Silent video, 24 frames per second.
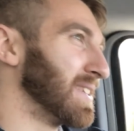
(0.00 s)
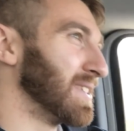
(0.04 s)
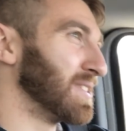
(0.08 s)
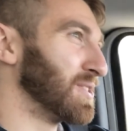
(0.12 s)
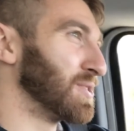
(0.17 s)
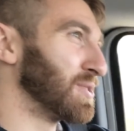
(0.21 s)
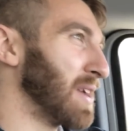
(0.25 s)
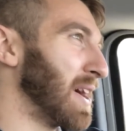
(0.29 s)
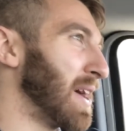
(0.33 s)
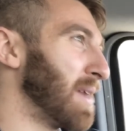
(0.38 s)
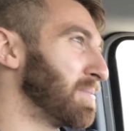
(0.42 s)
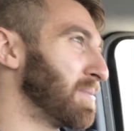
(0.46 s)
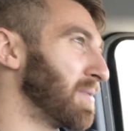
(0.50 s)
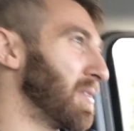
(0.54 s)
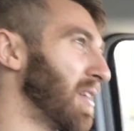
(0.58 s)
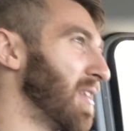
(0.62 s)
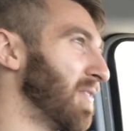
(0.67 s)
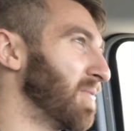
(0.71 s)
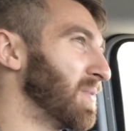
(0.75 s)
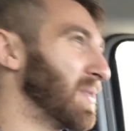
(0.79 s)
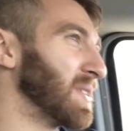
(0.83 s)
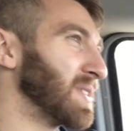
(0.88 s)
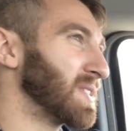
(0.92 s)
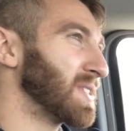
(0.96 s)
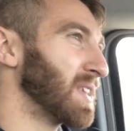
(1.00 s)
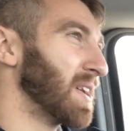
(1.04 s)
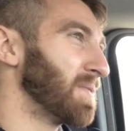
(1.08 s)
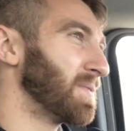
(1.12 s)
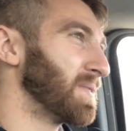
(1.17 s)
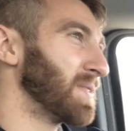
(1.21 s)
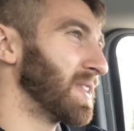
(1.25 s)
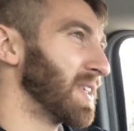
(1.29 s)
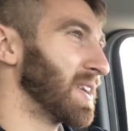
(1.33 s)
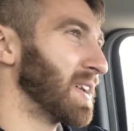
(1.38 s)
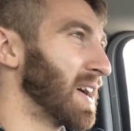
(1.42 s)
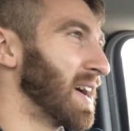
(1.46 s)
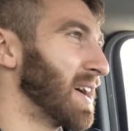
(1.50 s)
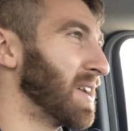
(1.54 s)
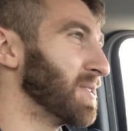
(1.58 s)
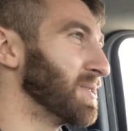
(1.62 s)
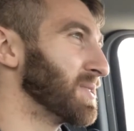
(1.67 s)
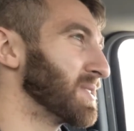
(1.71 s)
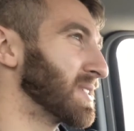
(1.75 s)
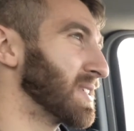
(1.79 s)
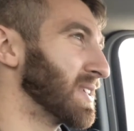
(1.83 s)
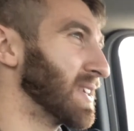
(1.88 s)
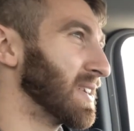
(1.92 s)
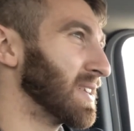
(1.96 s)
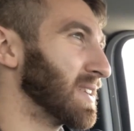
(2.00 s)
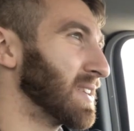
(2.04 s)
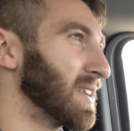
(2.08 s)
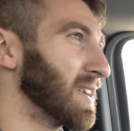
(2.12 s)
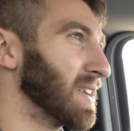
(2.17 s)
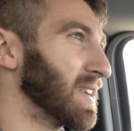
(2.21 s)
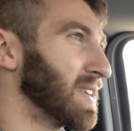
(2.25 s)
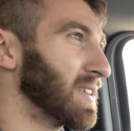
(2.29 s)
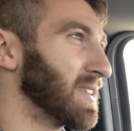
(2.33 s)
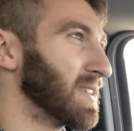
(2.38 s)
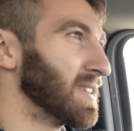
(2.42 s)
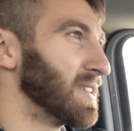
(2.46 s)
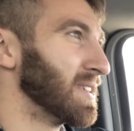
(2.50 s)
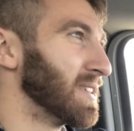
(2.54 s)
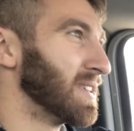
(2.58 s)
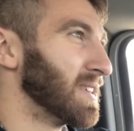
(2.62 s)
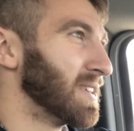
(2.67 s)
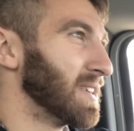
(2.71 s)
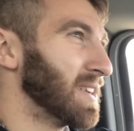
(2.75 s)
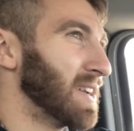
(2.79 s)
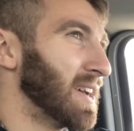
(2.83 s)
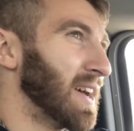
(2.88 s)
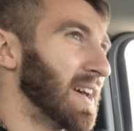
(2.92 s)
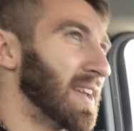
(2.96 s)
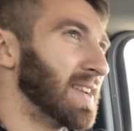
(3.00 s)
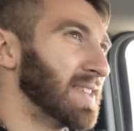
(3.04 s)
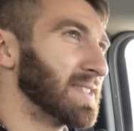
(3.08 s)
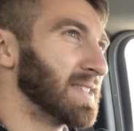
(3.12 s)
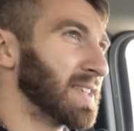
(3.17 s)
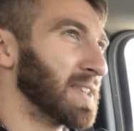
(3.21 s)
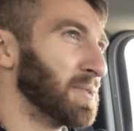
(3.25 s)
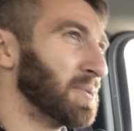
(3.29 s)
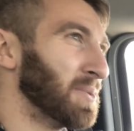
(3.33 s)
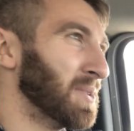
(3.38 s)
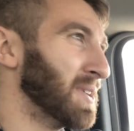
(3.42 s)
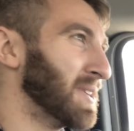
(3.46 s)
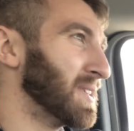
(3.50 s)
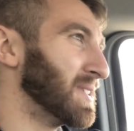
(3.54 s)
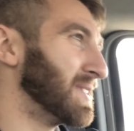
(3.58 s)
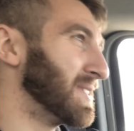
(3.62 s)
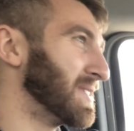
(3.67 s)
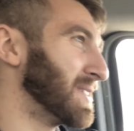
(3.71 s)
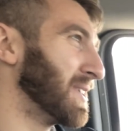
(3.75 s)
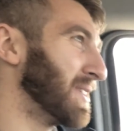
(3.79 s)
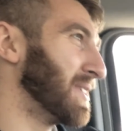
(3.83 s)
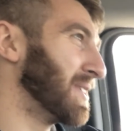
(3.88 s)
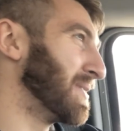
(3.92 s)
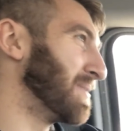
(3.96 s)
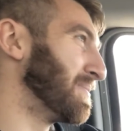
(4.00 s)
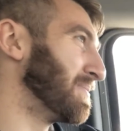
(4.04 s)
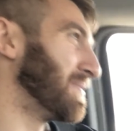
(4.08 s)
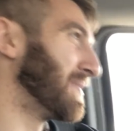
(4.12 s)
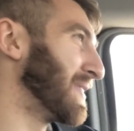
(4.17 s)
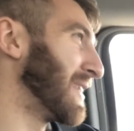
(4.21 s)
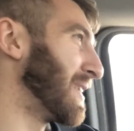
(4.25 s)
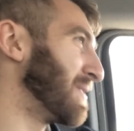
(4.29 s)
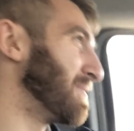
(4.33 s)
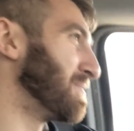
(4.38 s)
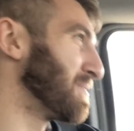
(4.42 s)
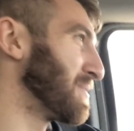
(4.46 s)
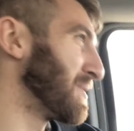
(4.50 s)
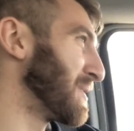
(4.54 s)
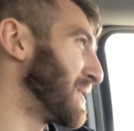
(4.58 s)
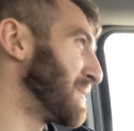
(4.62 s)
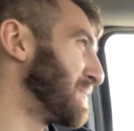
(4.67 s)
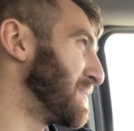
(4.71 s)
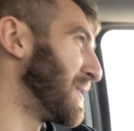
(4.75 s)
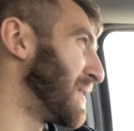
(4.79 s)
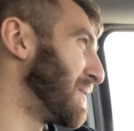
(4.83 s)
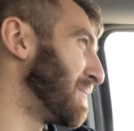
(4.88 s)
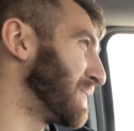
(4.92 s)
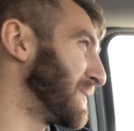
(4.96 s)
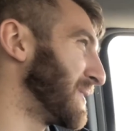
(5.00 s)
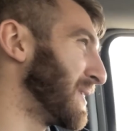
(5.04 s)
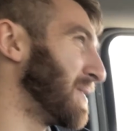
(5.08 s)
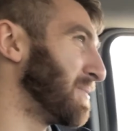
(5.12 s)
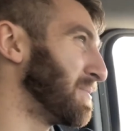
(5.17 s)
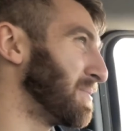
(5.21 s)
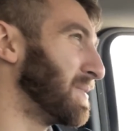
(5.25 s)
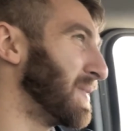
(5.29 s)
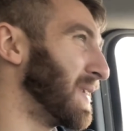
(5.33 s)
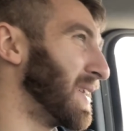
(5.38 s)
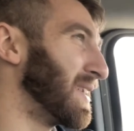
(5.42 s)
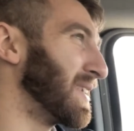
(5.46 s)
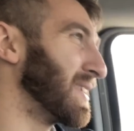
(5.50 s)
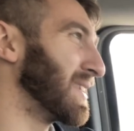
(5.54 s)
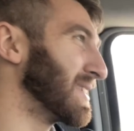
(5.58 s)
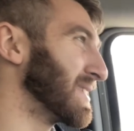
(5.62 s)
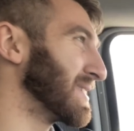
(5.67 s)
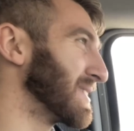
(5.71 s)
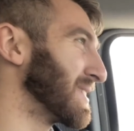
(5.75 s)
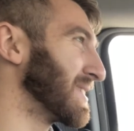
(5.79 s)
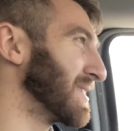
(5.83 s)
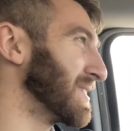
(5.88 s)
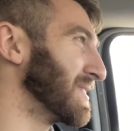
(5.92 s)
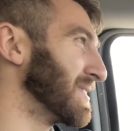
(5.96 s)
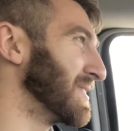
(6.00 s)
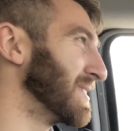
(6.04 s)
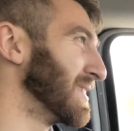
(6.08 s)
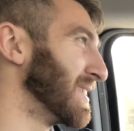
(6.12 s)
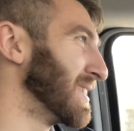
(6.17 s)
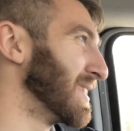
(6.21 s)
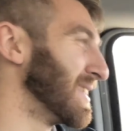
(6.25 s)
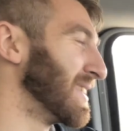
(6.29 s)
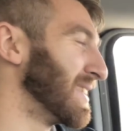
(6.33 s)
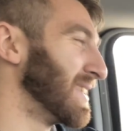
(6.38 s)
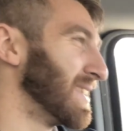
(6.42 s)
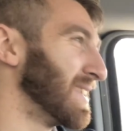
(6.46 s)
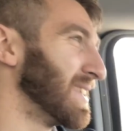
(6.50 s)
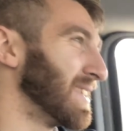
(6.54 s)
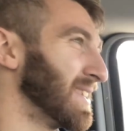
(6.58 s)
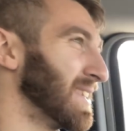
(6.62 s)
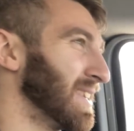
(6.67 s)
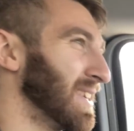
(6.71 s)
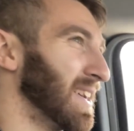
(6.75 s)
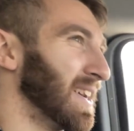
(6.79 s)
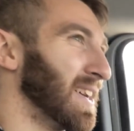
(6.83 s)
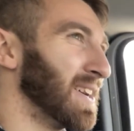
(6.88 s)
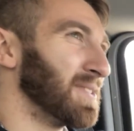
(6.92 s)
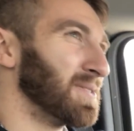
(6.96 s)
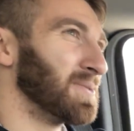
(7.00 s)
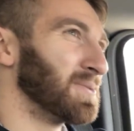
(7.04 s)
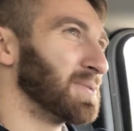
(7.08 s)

dropping off my stuff at the house and headed to the woods, so I'm pretty pumped up about it, so yeah.